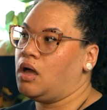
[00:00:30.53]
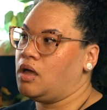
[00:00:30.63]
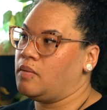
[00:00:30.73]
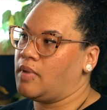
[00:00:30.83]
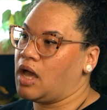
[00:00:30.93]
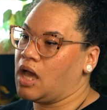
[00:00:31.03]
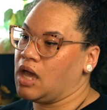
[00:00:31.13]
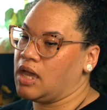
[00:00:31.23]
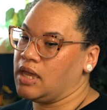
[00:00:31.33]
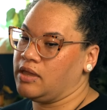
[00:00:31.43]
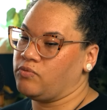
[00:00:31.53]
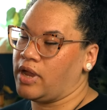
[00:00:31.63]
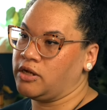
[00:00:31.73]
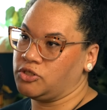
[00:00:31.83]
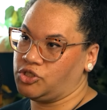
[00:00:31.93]
Um, I
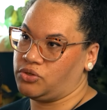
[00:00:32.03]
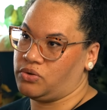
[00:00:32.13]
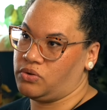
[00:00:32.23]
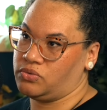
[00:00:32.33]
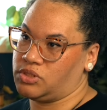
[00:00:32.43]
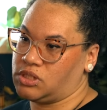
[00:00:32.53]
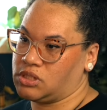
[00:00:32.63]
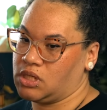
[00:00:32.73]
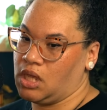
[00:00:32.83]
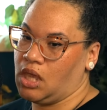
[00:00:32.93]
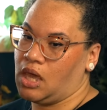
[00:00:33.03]
write her show notes.